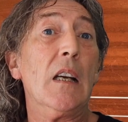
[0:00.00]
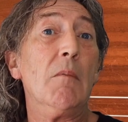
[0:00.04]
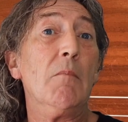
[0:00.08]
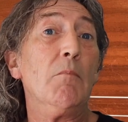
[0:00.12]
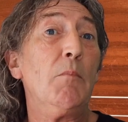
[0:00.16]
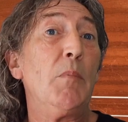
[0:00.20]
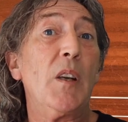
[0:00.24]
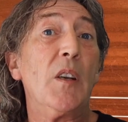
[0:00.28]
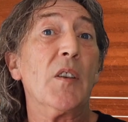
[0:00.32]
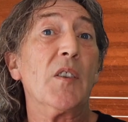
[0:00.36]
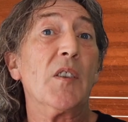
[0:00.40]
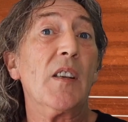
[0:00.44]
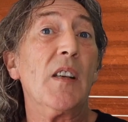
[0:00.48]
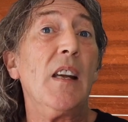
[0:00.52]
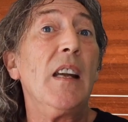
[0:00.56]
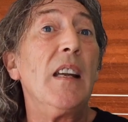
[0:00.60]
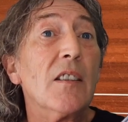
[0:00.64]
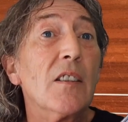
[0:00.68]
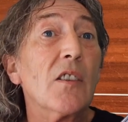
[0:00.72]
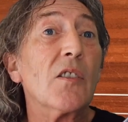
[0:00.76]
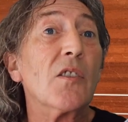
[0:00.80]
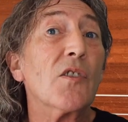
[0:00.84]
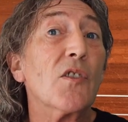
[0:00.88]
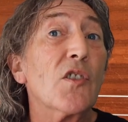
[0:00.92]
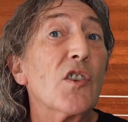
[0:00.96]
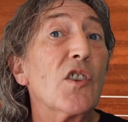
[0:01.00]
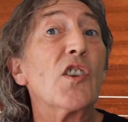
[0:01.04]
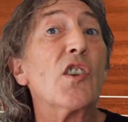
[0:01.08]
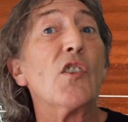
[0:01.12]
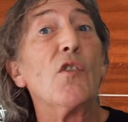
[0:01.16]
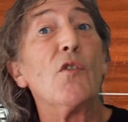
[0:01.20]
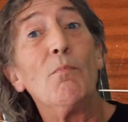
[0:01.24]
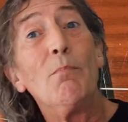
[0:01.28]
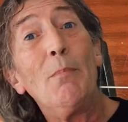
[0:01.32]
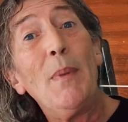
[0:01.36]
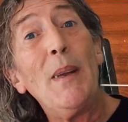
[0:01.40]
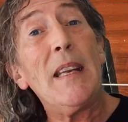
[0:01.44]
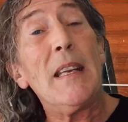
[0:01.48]
because it doesn't
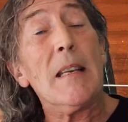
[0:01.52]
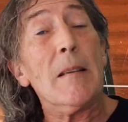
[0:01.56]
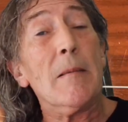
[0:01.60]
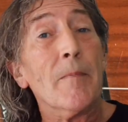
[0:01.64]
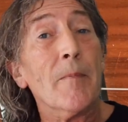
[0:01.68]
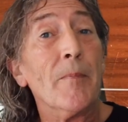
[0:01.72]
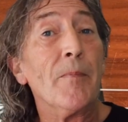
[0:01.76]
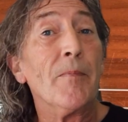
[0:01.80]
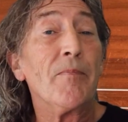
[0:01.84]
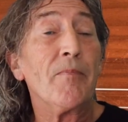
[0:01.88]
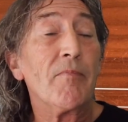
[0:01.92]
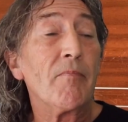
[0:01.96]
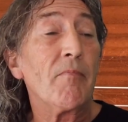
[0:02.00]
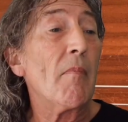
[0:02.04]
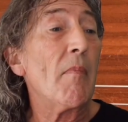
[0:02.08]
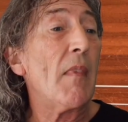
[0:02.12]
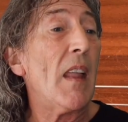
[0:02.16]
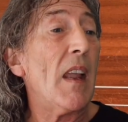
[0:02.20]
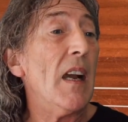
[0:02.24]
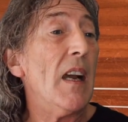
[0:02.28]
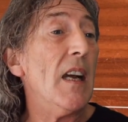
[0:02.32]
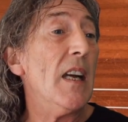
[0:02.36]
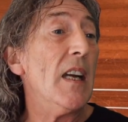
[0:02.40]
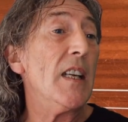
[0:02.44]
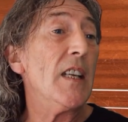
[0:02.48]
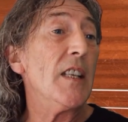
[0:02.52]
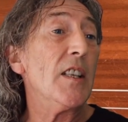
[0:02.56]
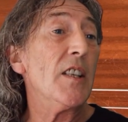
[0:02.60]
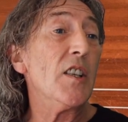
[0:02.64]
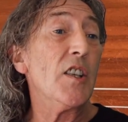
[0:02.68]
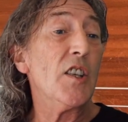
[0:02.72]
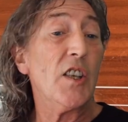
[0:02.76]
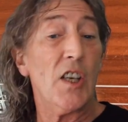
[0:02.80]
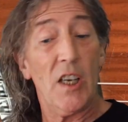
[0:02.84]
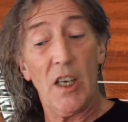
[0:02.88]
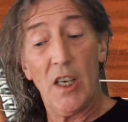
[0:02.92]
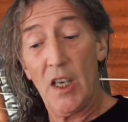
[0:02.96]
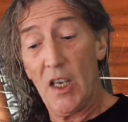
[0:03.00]
suit me.
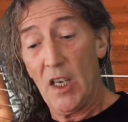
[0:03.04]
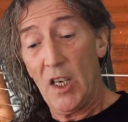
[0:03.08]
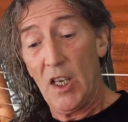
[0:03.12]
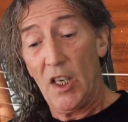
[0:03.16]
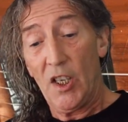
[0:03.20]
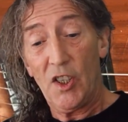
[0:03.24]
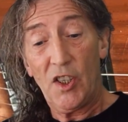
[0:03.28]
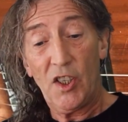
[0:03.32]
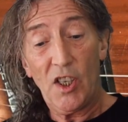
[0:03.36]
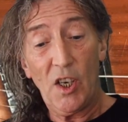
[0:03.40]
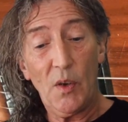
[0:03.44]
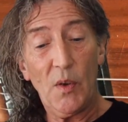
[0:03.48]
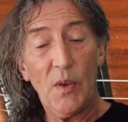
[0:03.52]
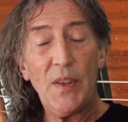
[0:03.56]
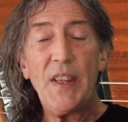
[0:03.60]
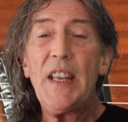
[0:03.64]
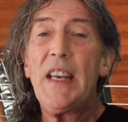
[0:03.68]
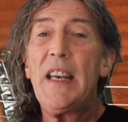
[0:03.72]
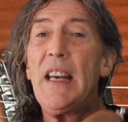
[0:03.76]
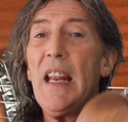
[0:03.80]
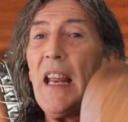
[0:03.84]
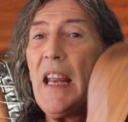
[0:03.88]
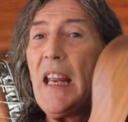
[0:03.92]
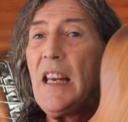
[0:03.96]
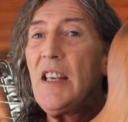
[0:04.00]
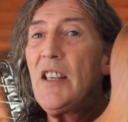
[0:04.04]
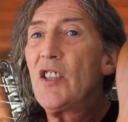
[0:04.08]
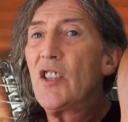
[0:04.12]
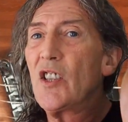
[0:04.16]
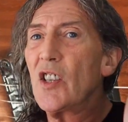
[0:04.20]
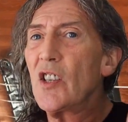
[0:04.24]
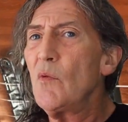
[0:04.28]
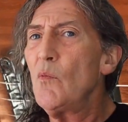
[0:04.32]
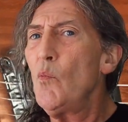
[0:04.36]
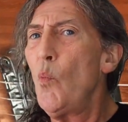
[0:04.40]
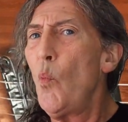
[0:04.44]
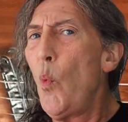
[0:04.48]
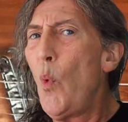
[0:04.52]
And so it
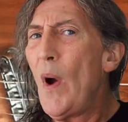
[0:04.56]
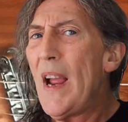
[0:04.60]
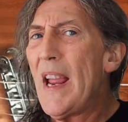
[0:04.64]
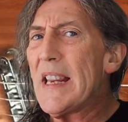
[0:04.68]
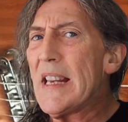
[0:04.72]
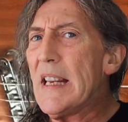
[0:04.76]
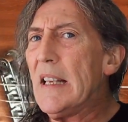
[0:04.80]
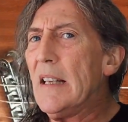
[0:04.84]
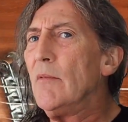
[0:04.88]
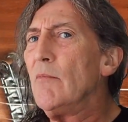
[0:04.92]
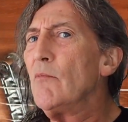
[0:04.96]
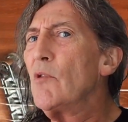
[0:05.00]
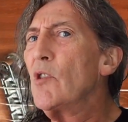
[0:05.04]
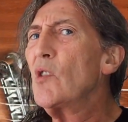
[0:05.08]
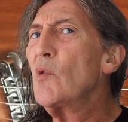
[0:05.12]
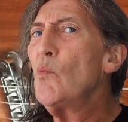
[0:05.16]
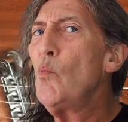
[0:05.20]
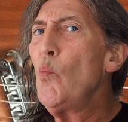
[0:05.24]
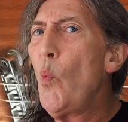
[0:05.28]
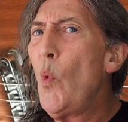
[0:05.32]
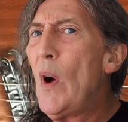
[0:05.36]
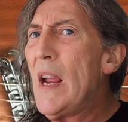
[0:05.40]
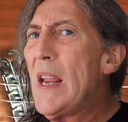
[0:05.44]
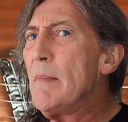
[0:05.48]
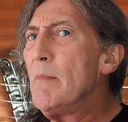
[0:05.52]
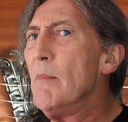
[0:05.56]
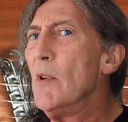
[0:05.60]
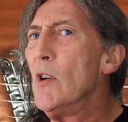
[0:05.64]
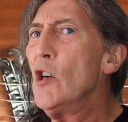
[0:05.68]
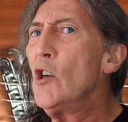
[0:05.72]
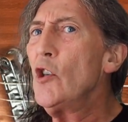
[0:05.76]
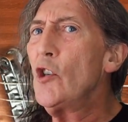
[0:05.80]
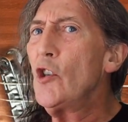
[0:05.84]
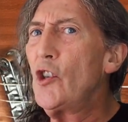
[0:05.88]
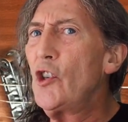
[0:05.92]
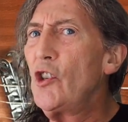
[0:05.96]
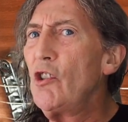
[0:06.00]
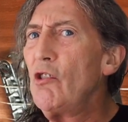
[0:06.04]
doesn't weigh
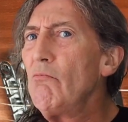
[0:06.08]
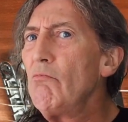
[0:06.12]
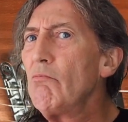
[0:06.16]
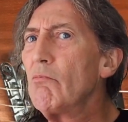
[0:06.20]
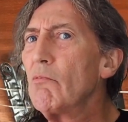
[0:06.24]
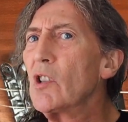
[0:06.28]
much.